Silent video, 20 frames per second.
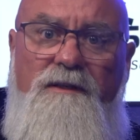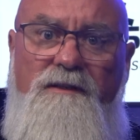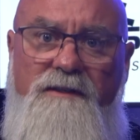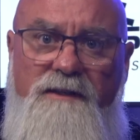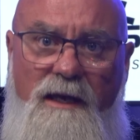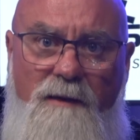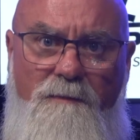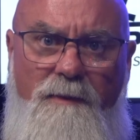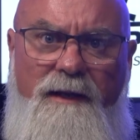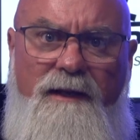
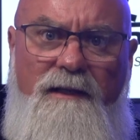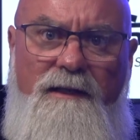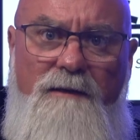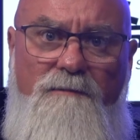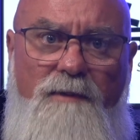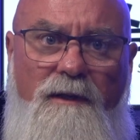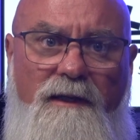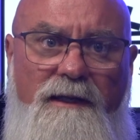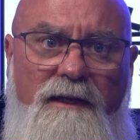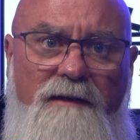typically
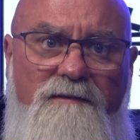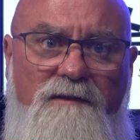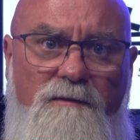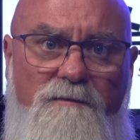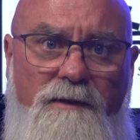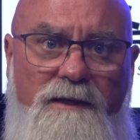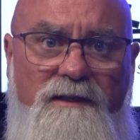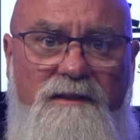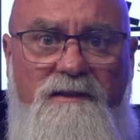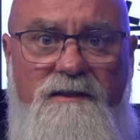believed to
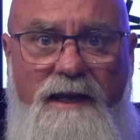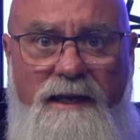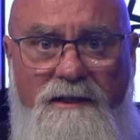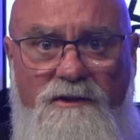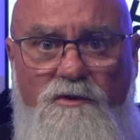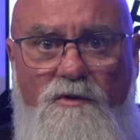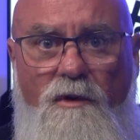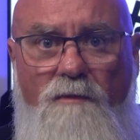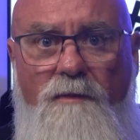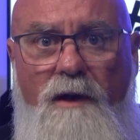be
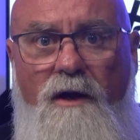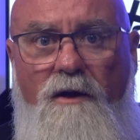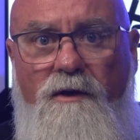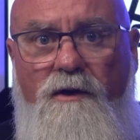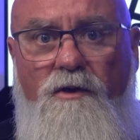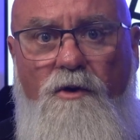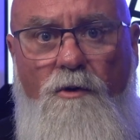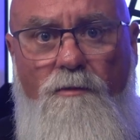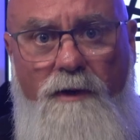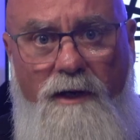Satan's
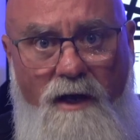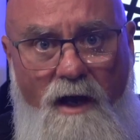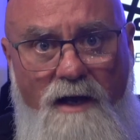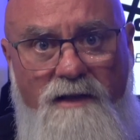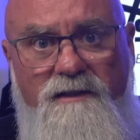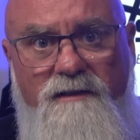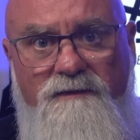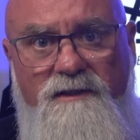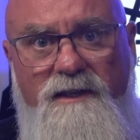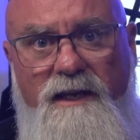rebellion or
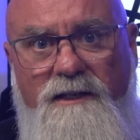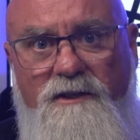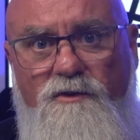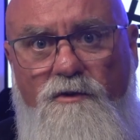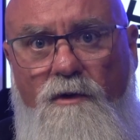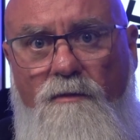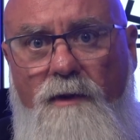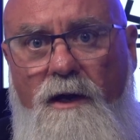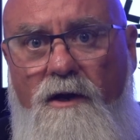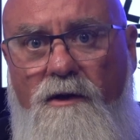because of Satan's
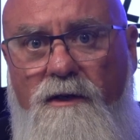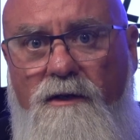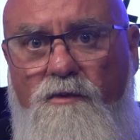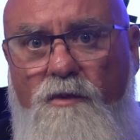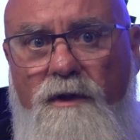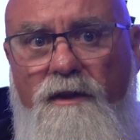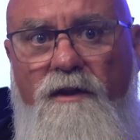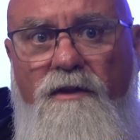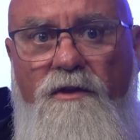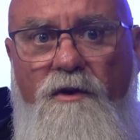rebellion
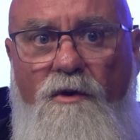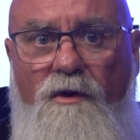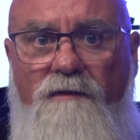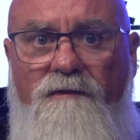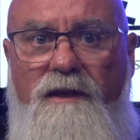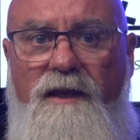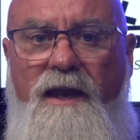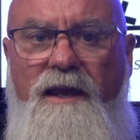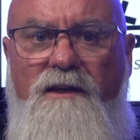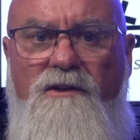with a third of
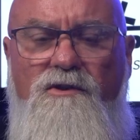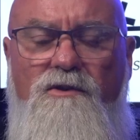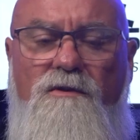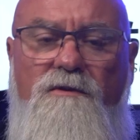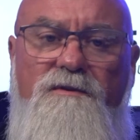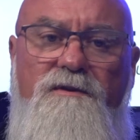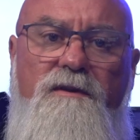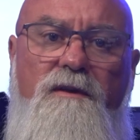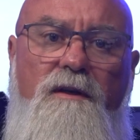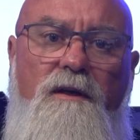the angels.